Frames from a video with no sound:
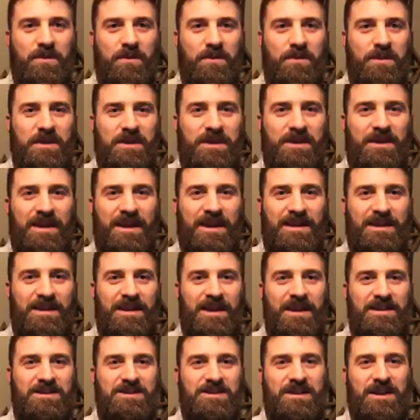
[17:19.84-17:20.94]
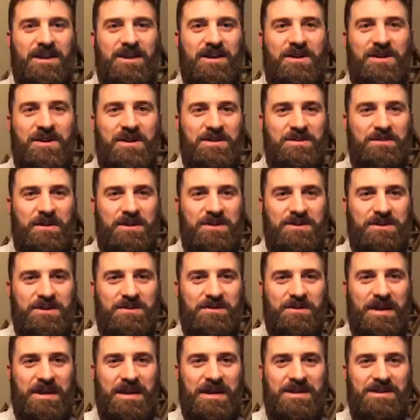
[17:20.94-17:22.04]
be engaging on here as much as
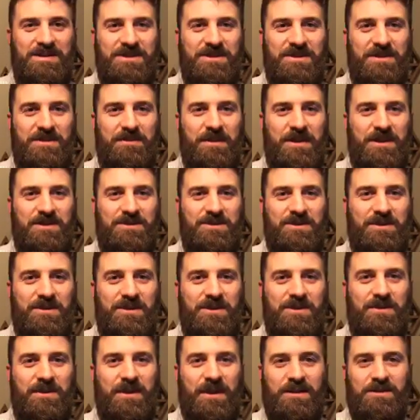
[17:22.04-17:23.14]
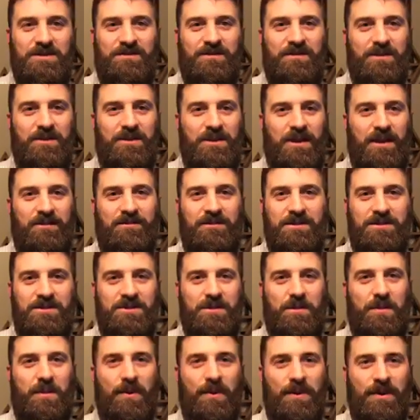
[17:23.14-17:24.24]
we need to make sure that you guys feel loved and
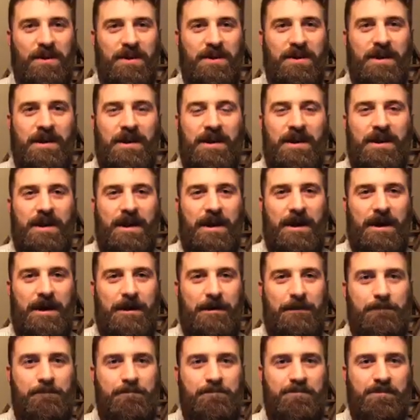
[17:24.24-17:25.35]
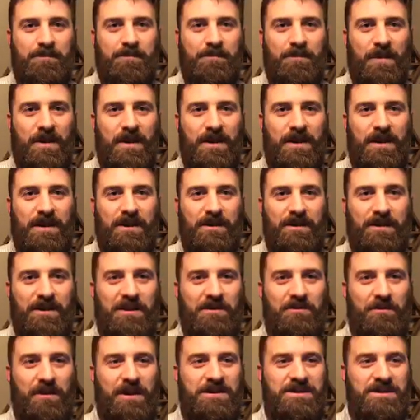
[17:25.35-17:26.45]
supported
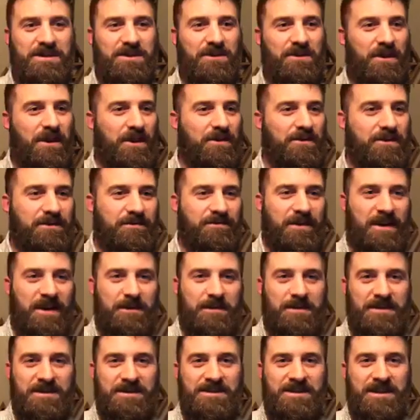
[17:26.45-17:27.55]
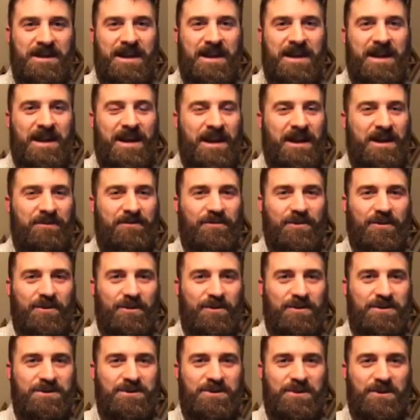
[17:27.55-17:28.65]
in raising your healthy families. And if you're
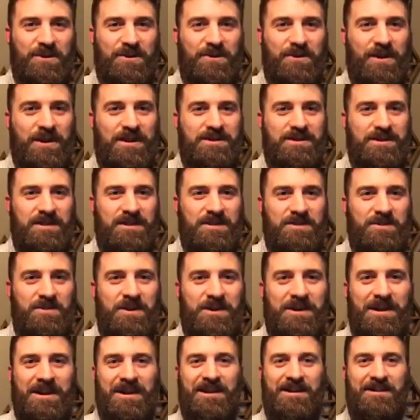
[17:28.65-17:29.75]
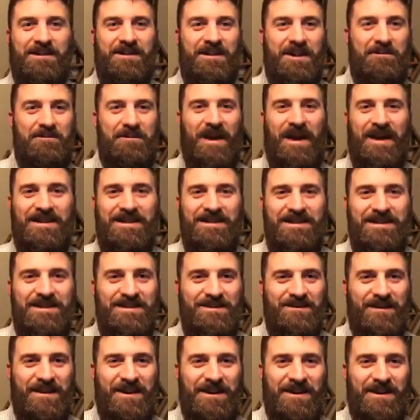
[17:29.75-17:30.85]
going stir crazy this weekend, come back to this
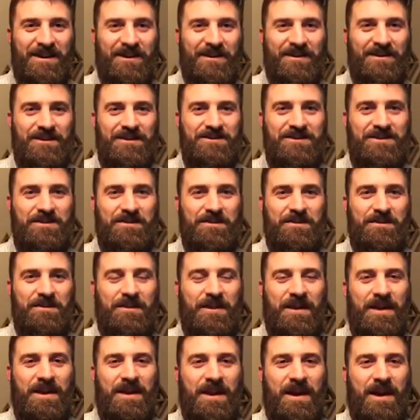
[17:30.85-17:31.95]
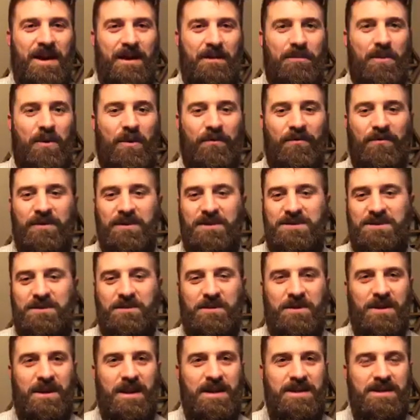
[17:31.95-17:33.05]
video. There's some hopefully some
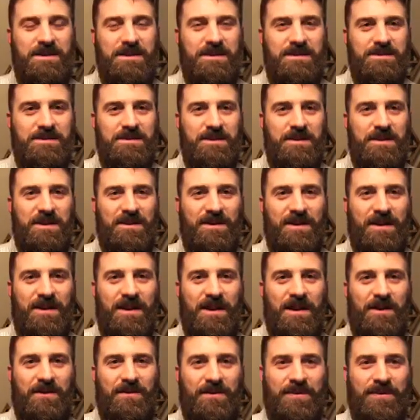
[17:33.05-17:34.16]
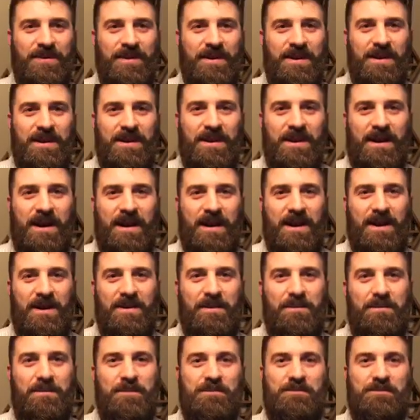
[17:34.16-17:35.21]
good ideas in here on how to